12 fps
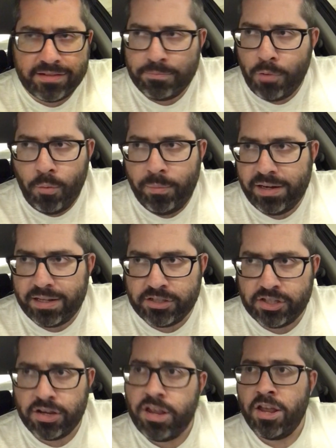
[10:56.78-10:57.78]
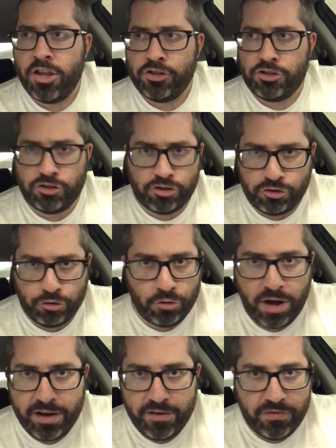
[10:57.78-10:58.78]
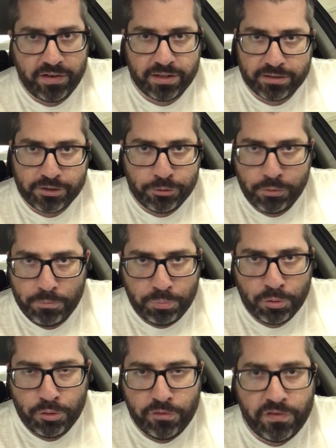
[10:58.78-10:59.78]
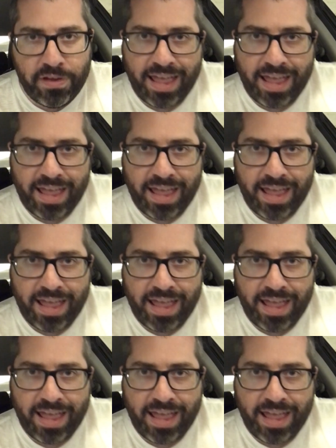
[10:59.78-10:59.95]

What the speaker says: this moment is striving to improve